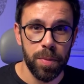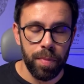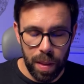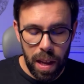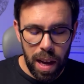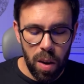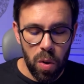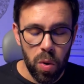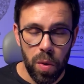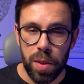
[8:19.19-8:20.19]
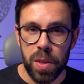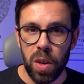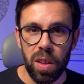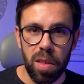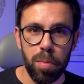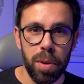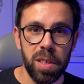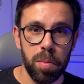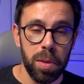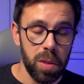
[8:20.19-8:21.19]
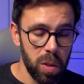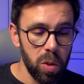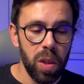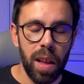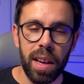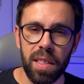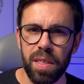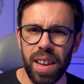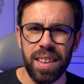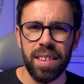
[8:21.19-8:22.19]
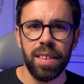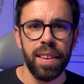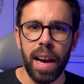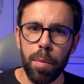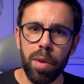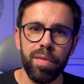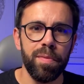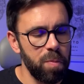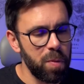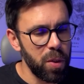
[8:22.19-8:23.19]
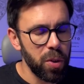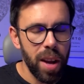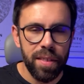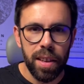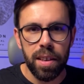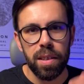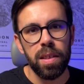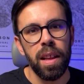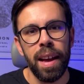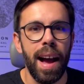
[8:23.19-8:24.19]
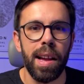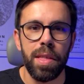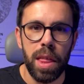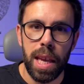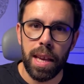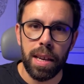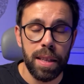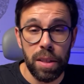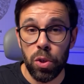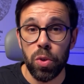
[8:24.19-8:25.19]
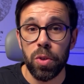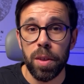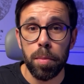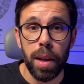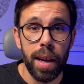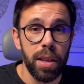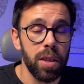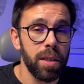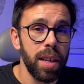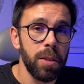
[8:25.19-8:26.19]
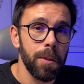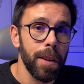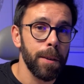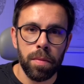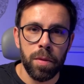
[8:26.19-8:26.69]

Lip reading: now the solid principles look like that type of theoretical idea that you don't apply in your day-to-day.